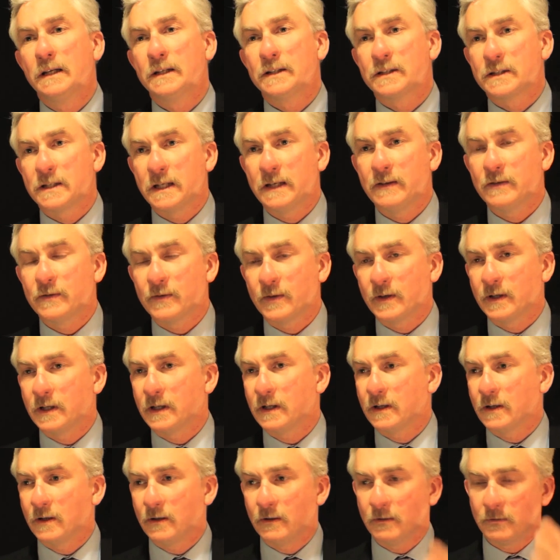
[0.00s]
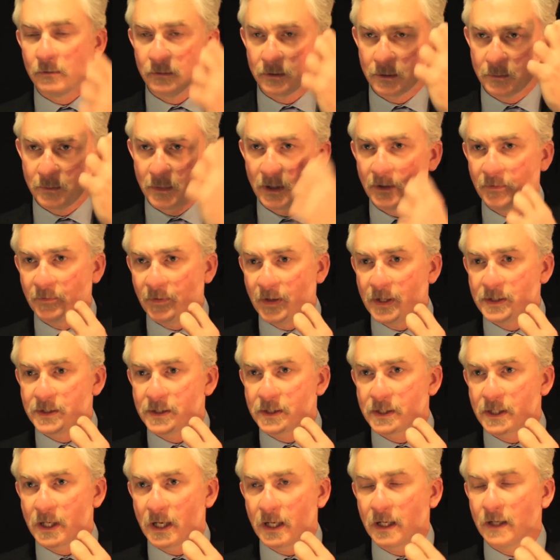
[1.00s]
Steve's feeling cold, my
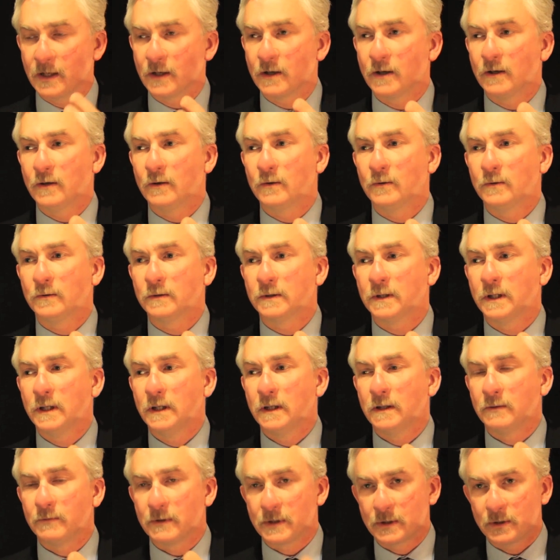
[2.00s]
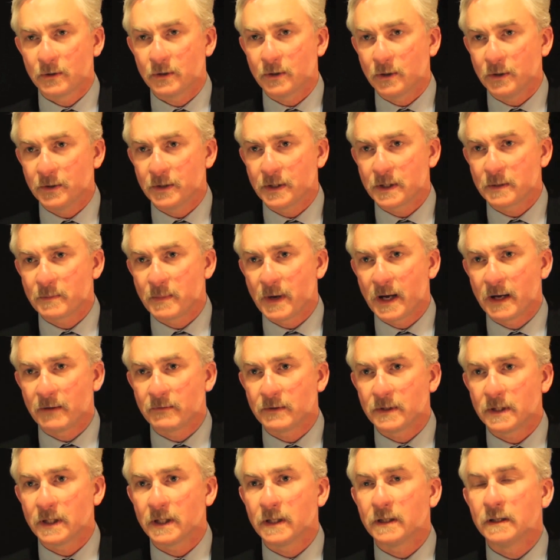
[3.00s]
face is getting cold, we're stuck on this
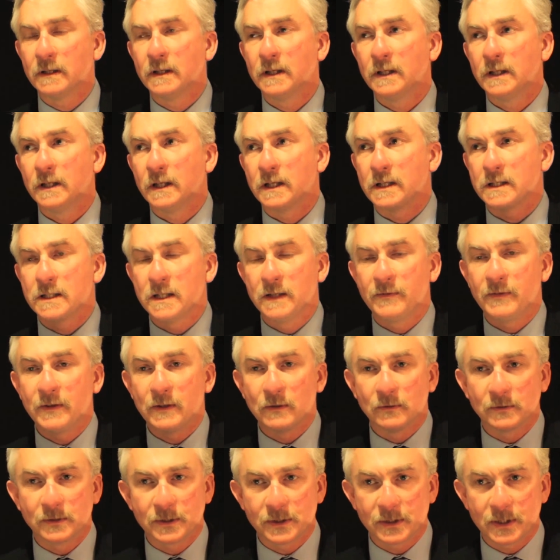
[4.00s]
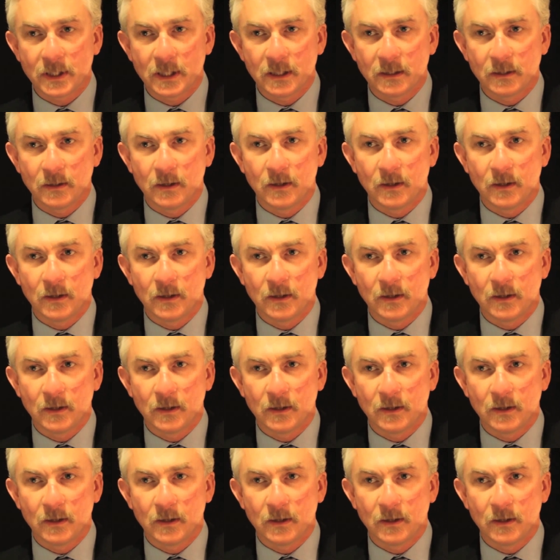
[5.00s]
mountain, it's difficult to see a